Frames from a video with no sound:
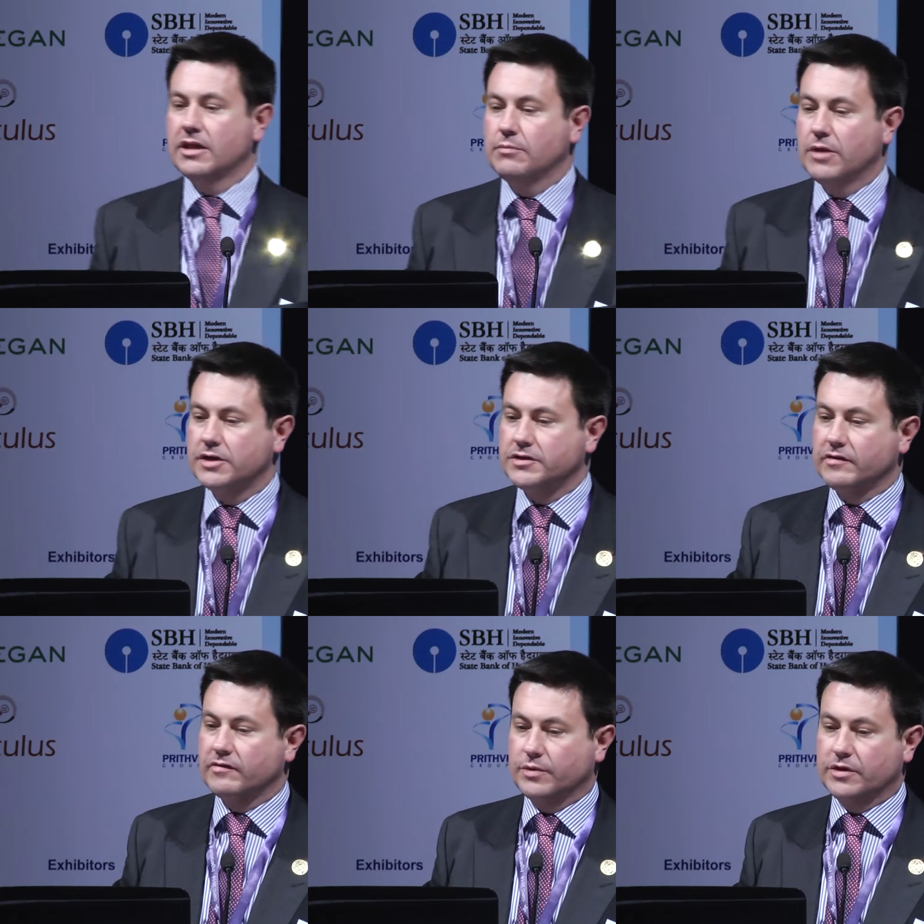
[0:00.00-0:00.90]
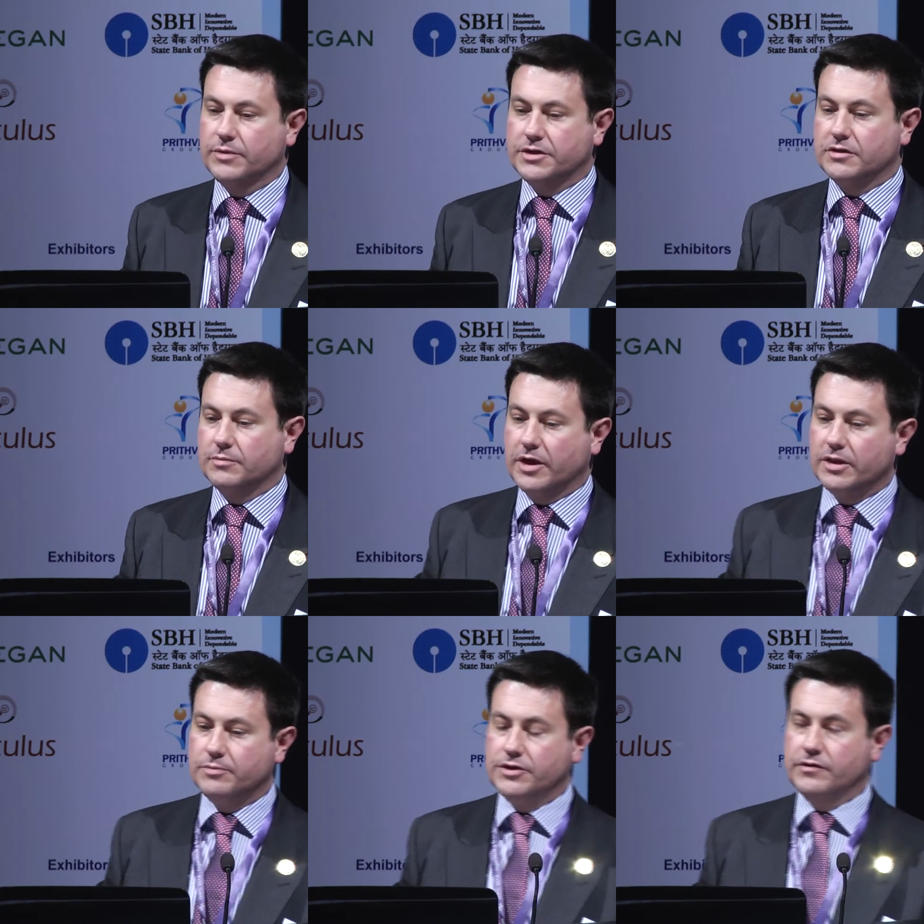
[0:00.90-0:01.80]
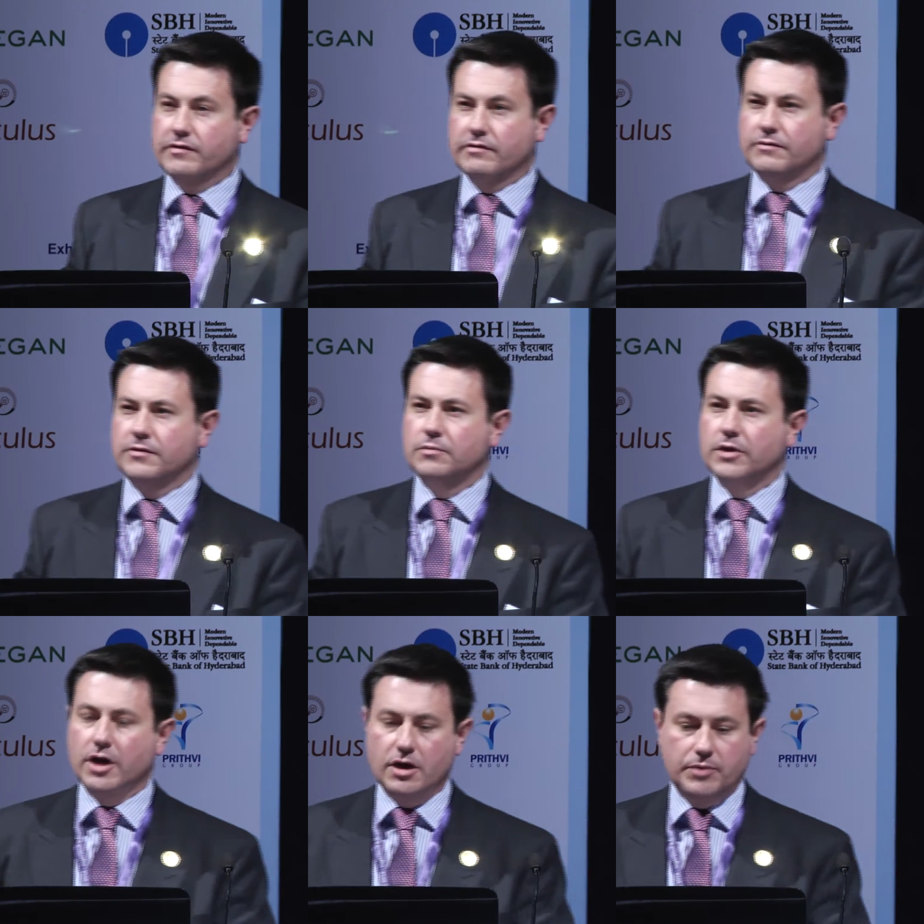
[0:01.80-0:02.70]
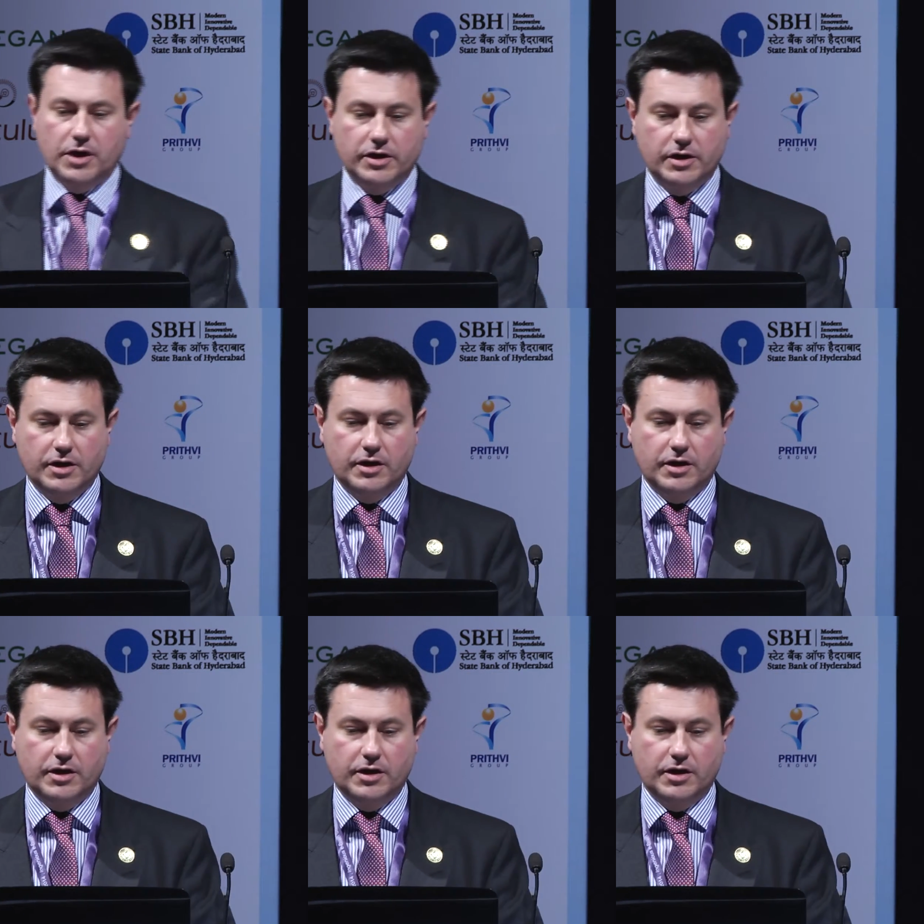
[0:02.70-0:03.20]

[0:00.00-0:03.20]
the Merchants were commissioned by the producers of the film Kurban,